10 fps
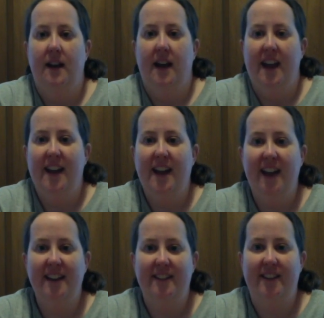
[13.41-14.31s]
Hey
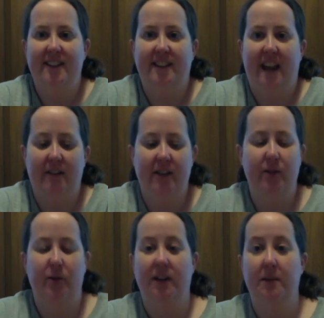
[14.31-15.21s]
guys, it is Erin
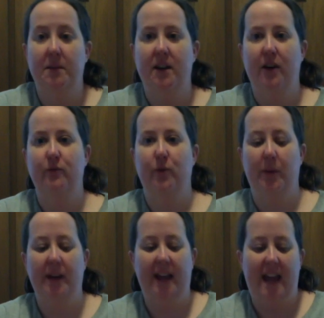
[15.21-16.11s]
or
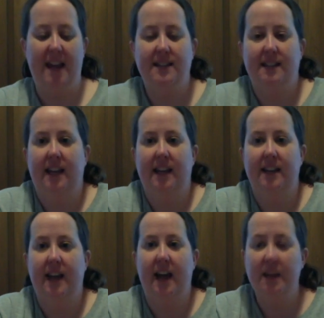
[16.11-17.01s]
GimmeYarn418, and
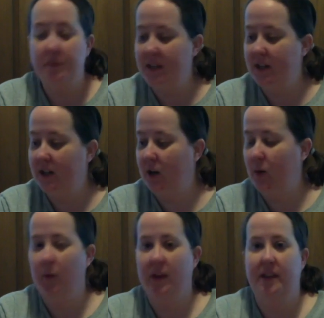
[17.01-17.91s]
I am here
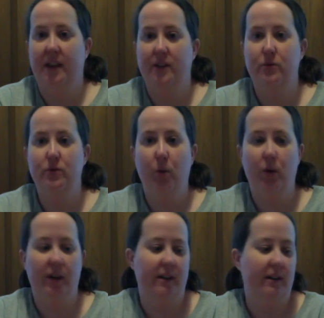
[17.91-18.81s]
with a
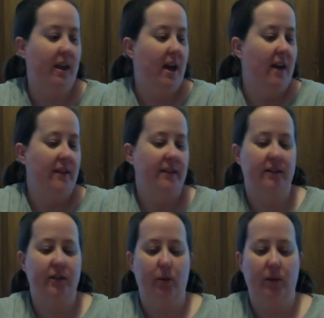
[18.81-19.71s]
tutorial. This
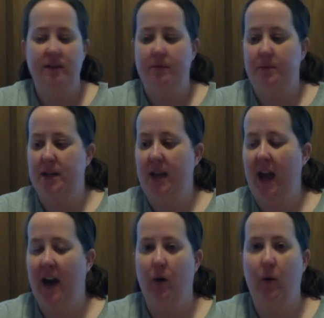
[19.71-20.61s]
is going to be
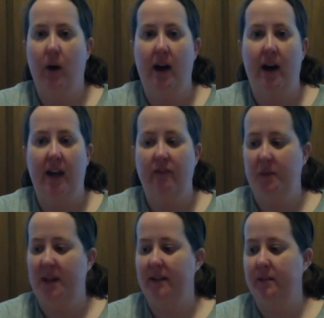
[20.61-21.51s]
how I've
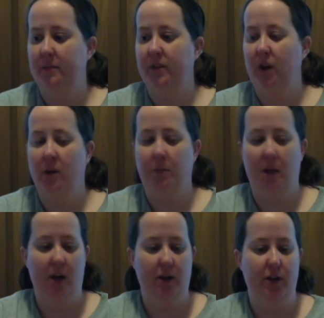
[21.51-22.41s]
made some sock
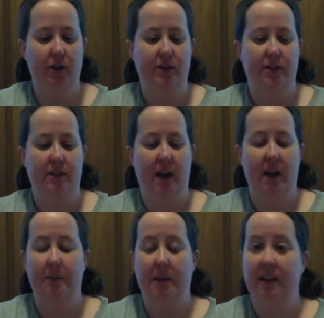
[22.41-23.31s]
blockers,
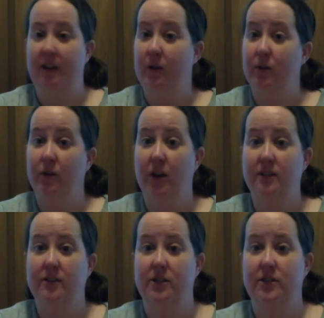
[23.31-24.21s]
and it
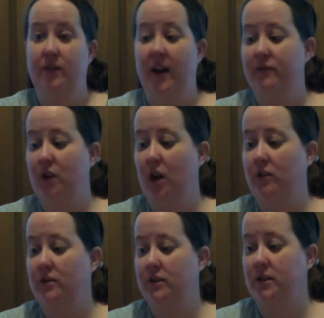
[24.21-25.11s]
costs just
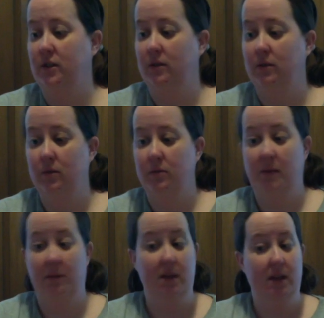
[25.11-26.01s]
$5 to do,
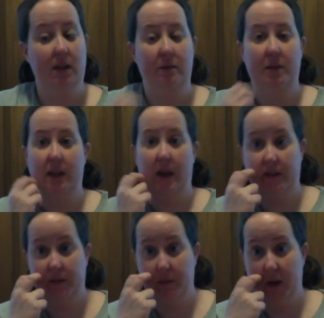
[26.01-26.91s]
maybe a little bit
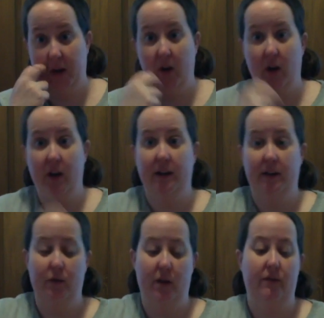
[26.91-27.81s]
less depending on if
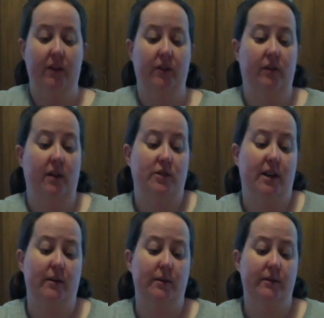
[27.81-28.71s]
you have things around your
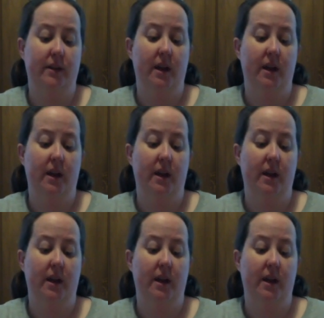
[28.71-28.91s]
house.